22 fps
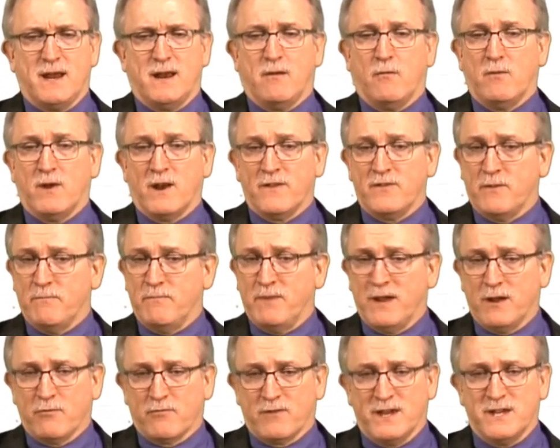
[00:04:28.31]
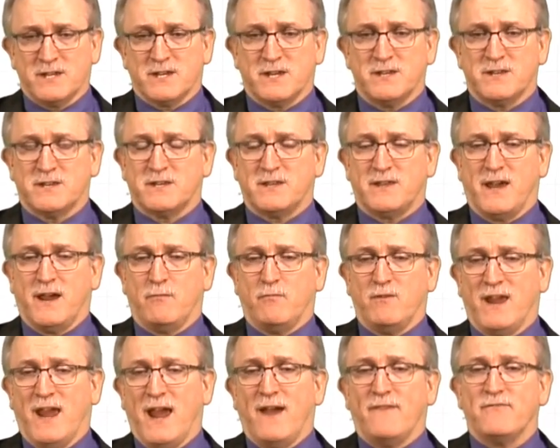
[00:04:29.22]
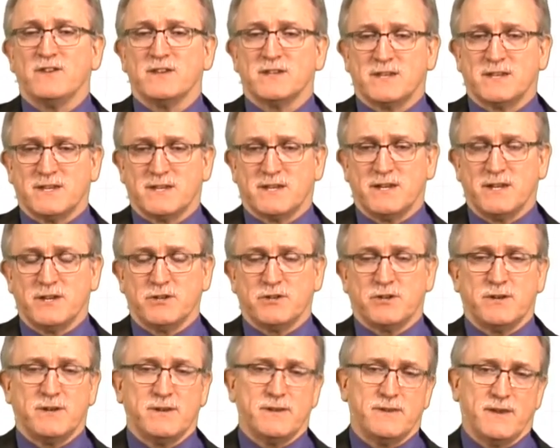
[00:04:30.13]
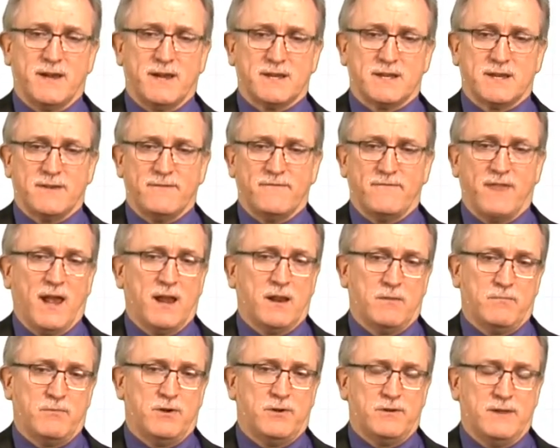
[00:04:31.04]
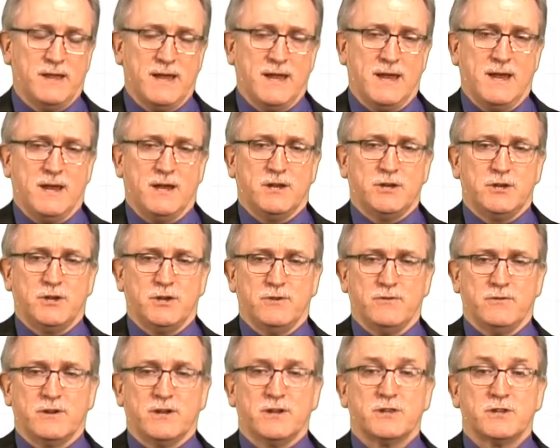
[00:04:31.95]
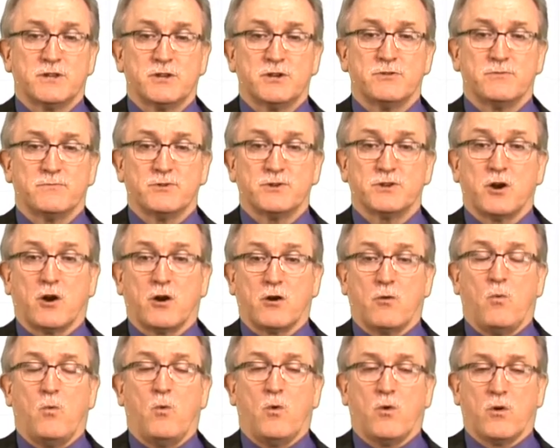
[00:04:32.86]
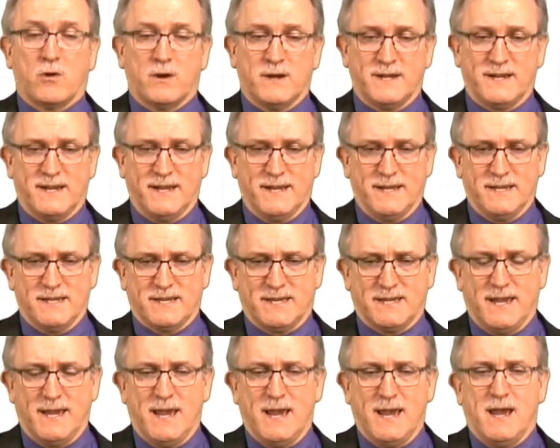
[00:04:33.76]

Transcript: One of the big reasons that we have this distinction that's available to consumers are warranties.